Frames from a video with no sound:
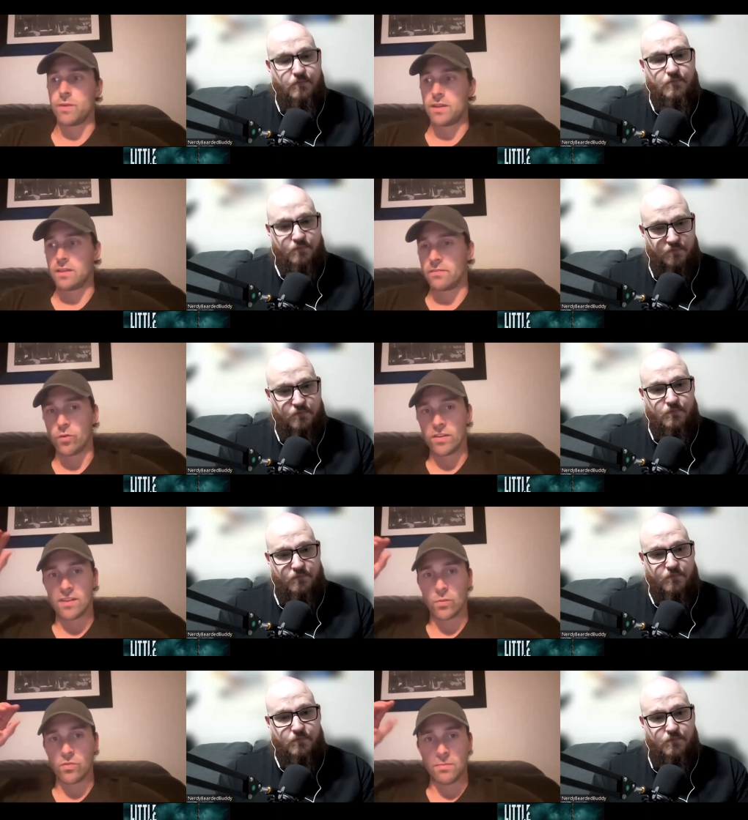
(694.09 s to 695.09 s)
Speaker 1: have been the
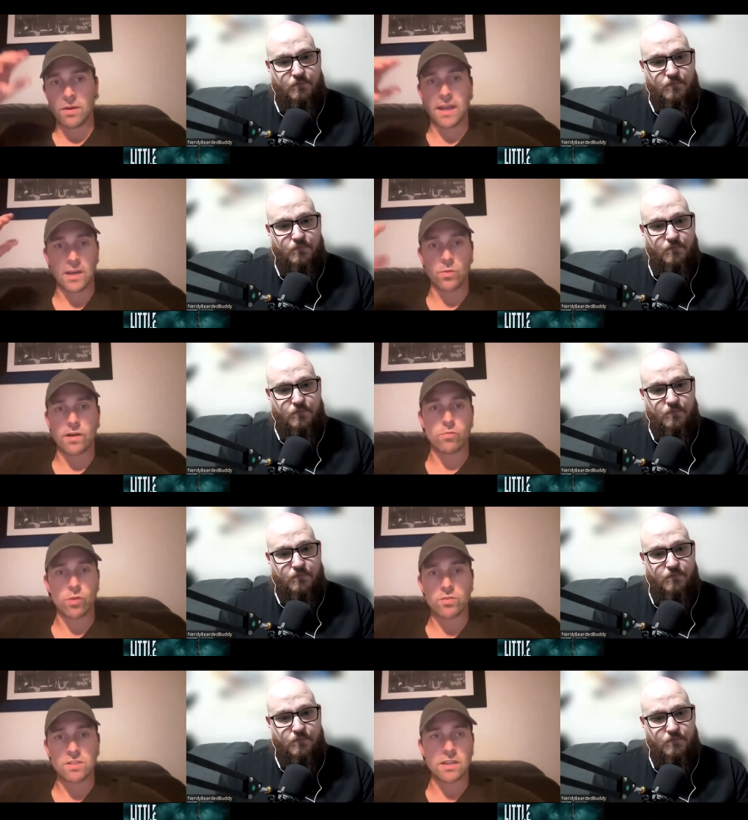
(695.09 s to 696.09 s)
voice that was in my head when I
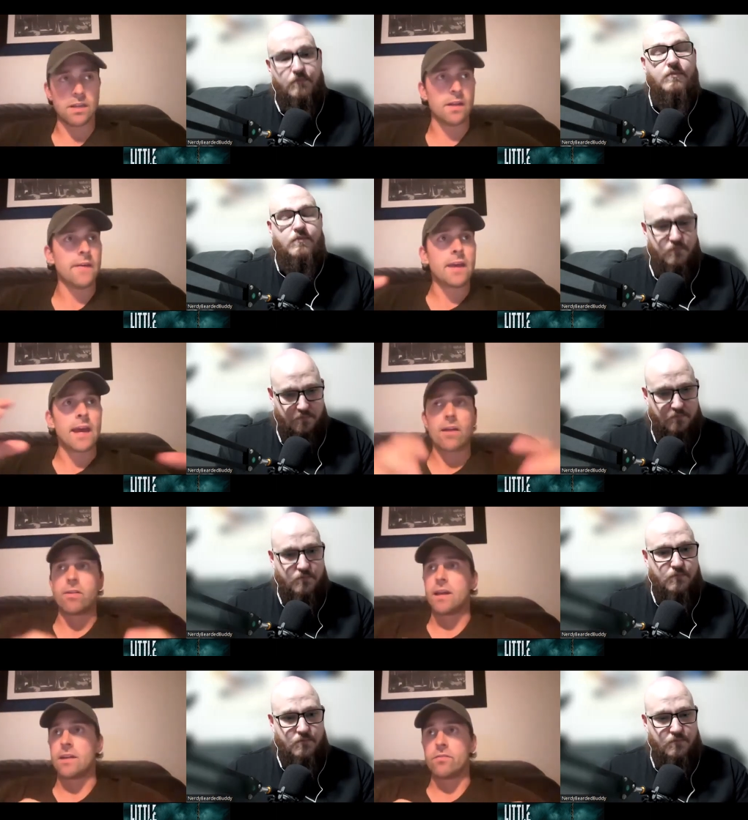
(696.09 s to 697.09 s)
wrote it, and
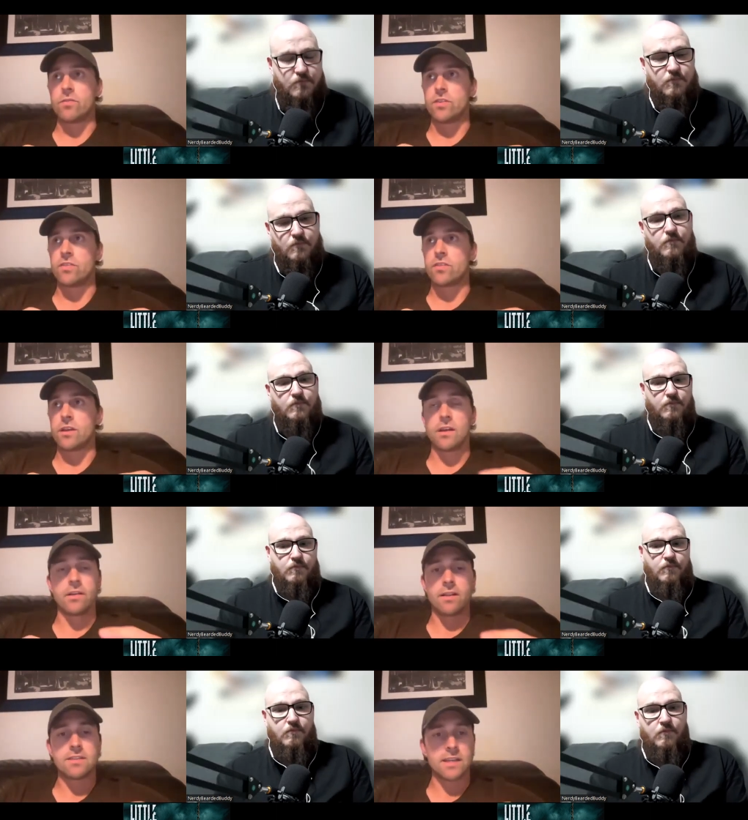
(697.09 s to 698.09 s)
Harry had a voice,
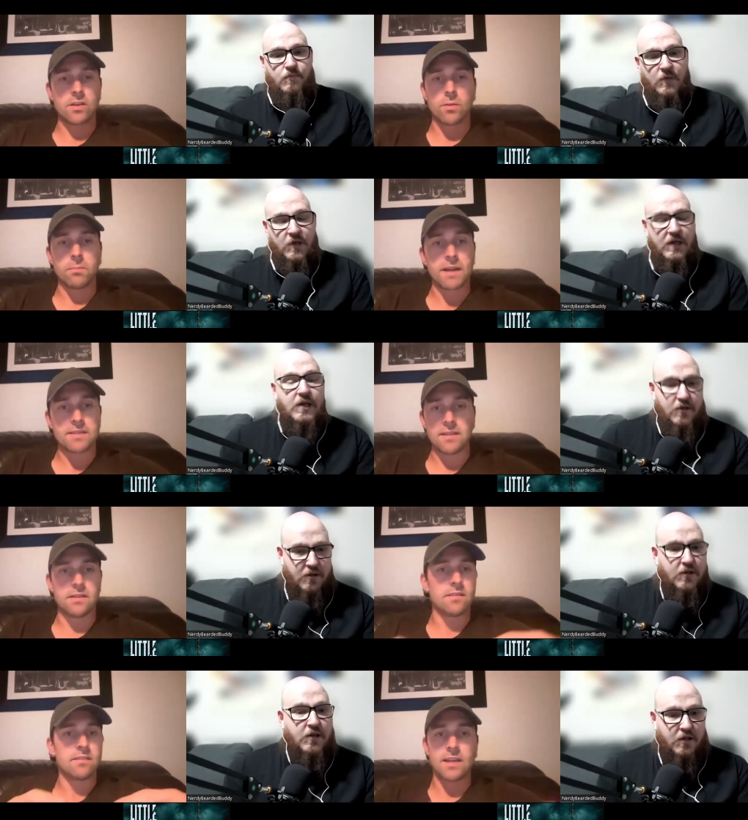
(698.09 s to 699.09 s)
uh, a take on
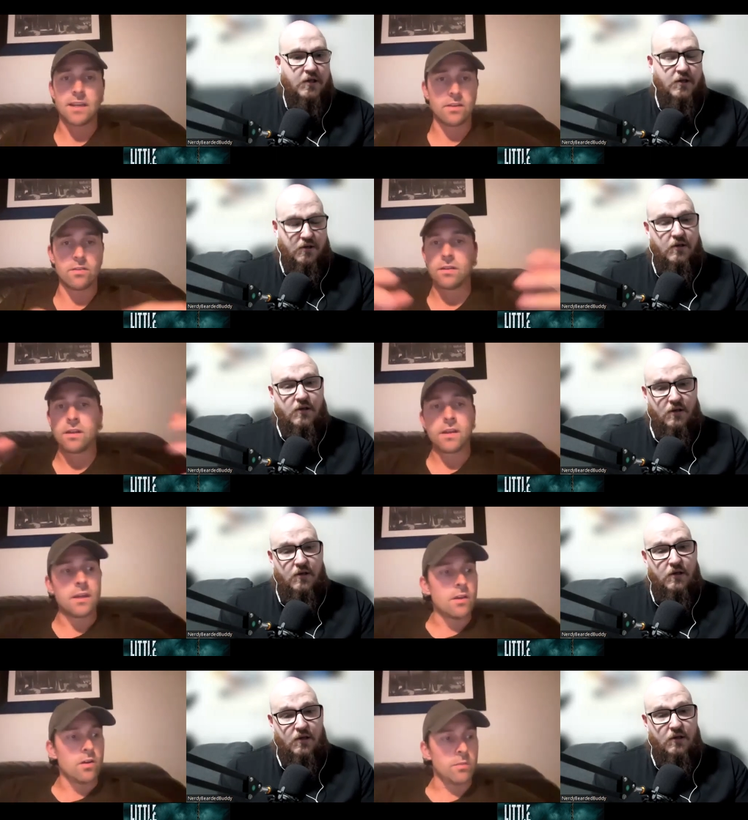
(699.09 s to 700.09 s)
Matty, and Sadie on
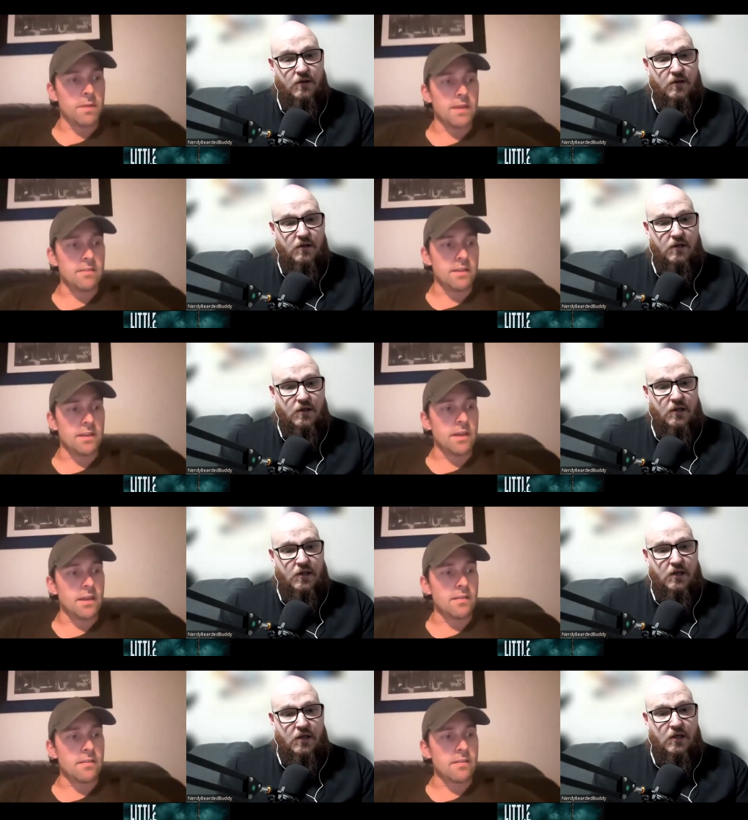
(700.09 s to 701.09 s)
on Maisie,
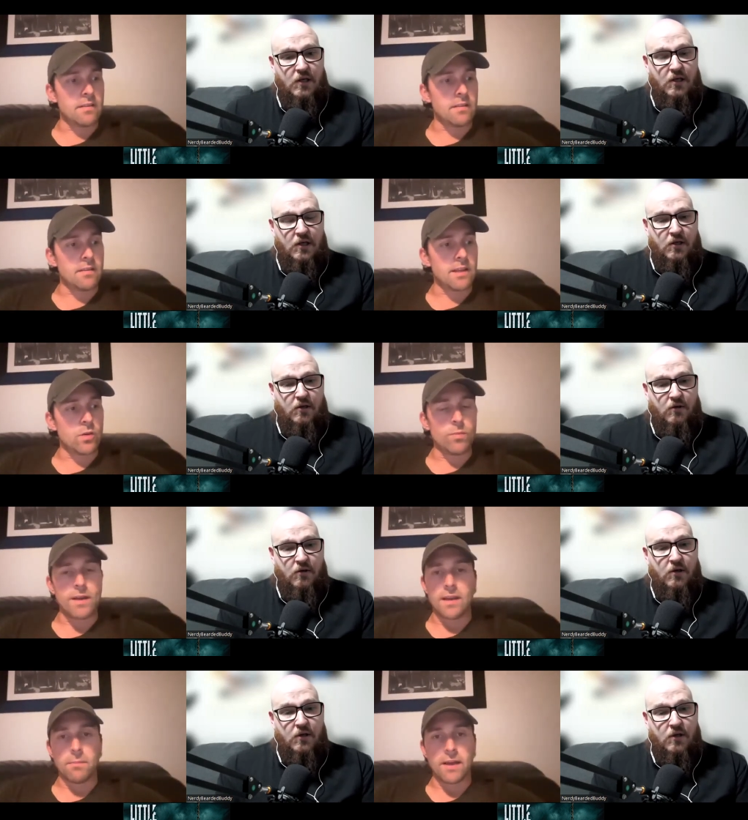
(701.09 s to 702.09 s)
and they all
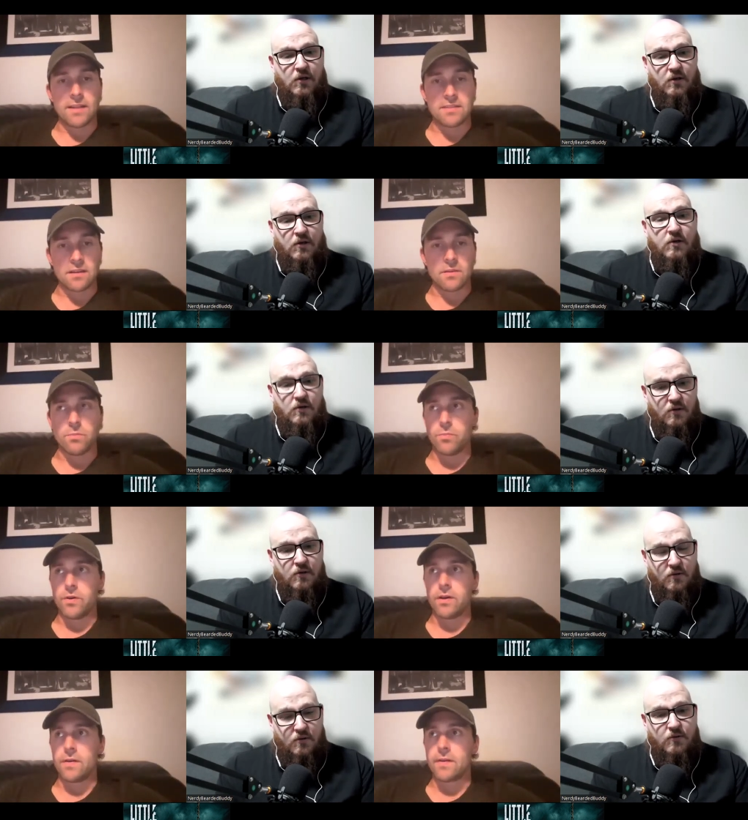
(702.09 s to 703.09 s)
made it better.
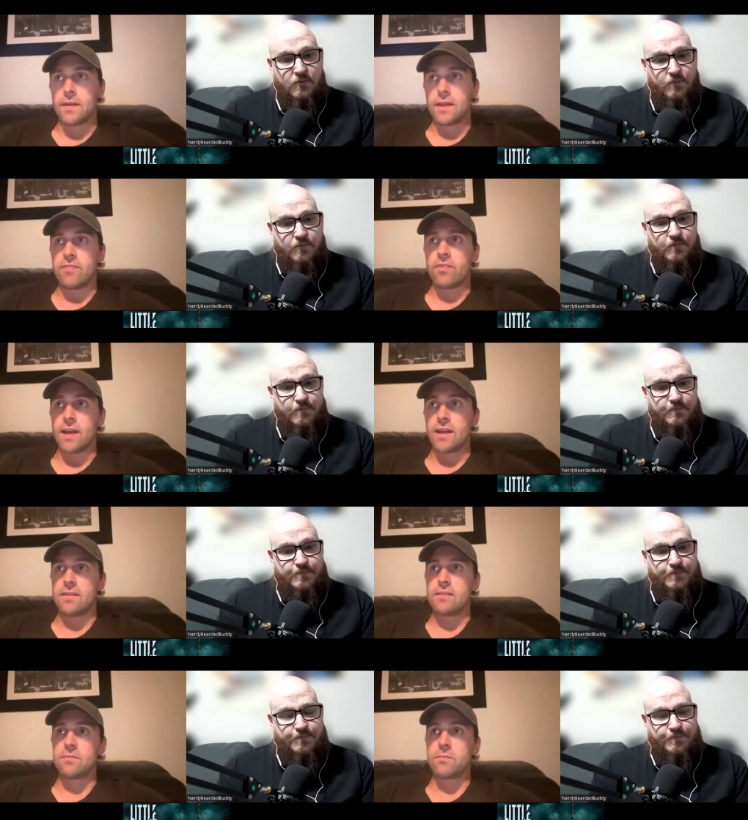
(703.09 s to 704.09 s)
But if I
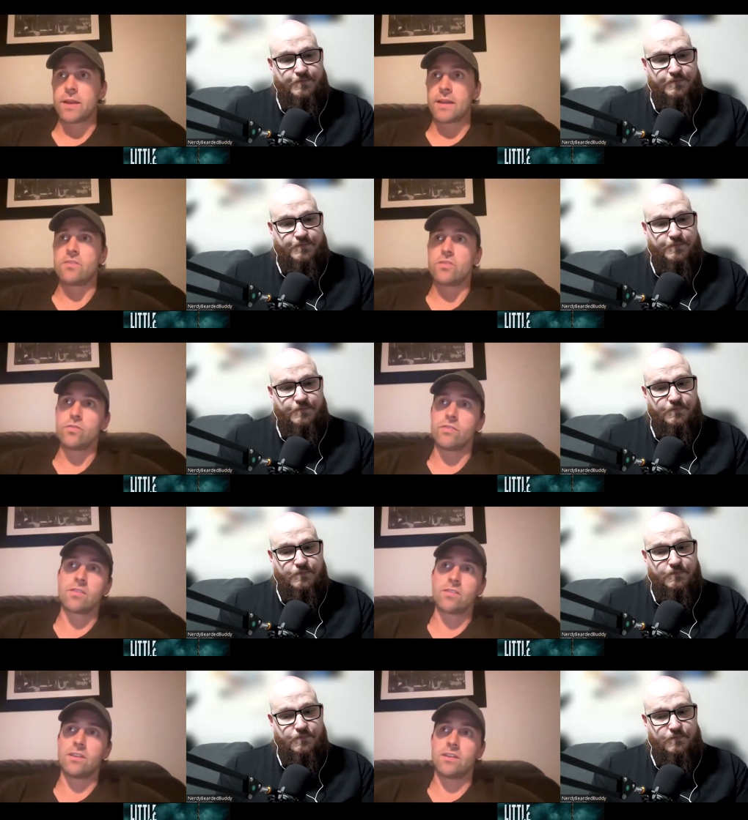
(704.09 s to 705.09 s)
had planned too
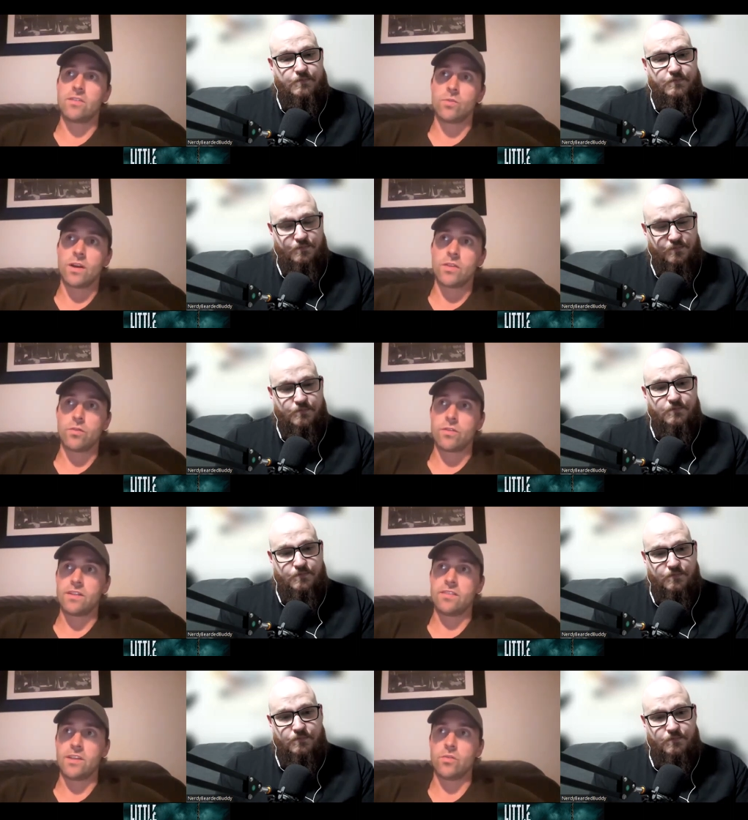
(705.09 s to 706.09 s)
vigorously as to what I
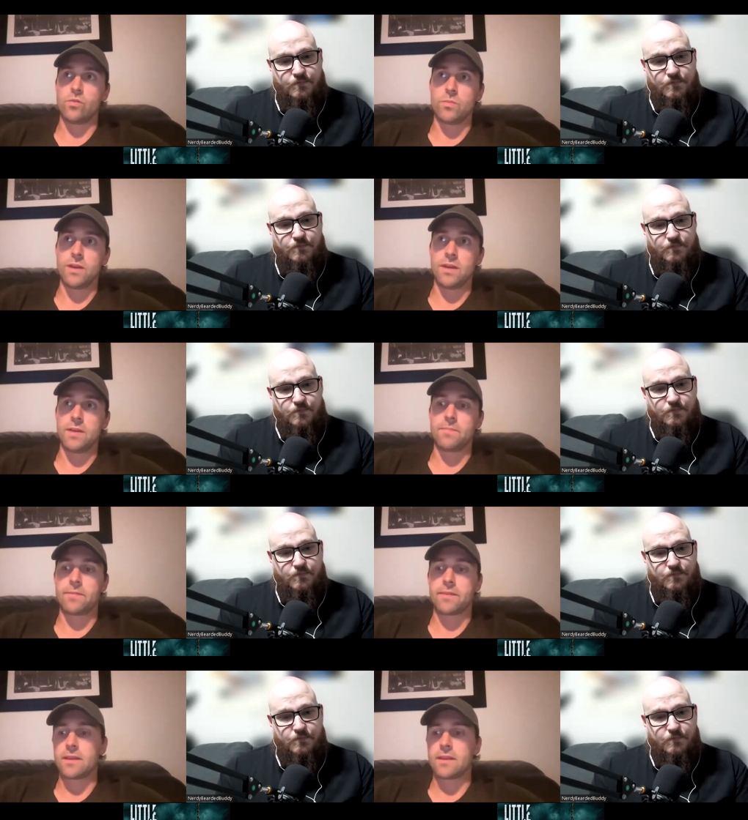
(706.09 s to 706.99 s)
thought these scenes would be,